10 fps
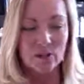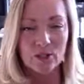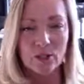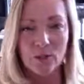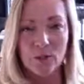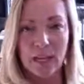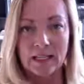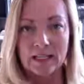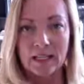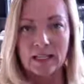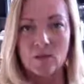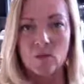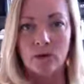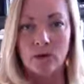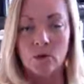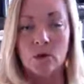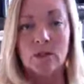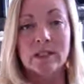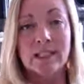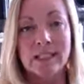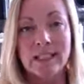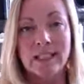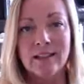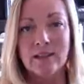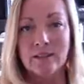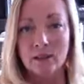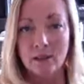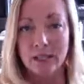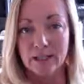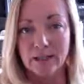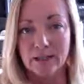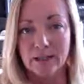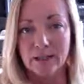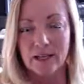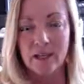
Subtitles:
to do back then was we would seed the list.